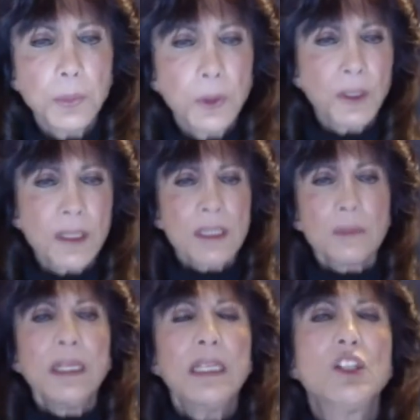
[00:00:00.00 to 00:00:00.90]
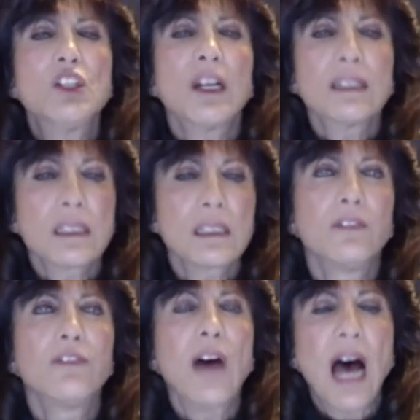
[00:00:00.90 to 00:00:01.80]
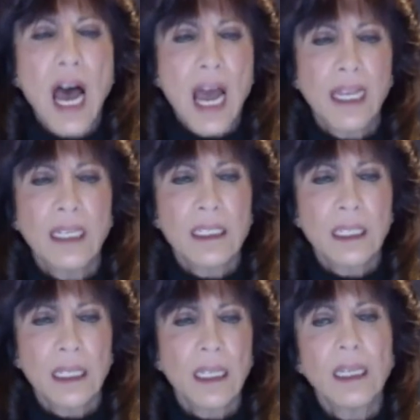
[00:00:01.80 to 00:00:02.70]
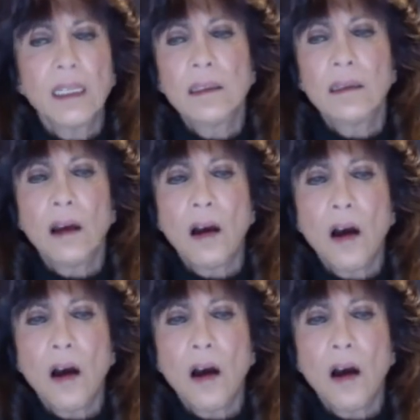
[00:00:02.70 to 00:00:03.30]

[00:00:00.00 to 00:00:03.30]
important to be justified in